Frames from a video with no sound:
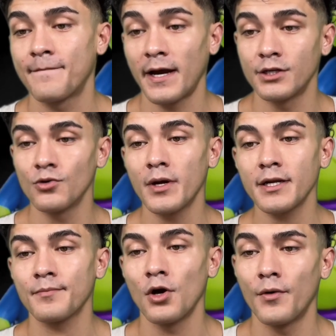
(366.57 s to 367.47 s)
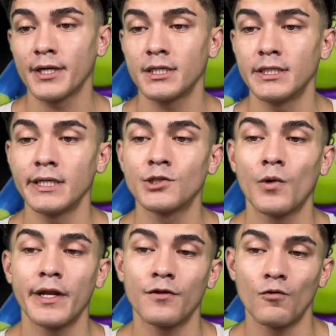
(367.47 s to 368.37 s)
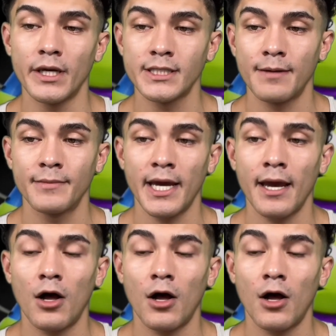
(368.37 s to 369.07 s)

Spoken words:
If I do end up going to D23 someday,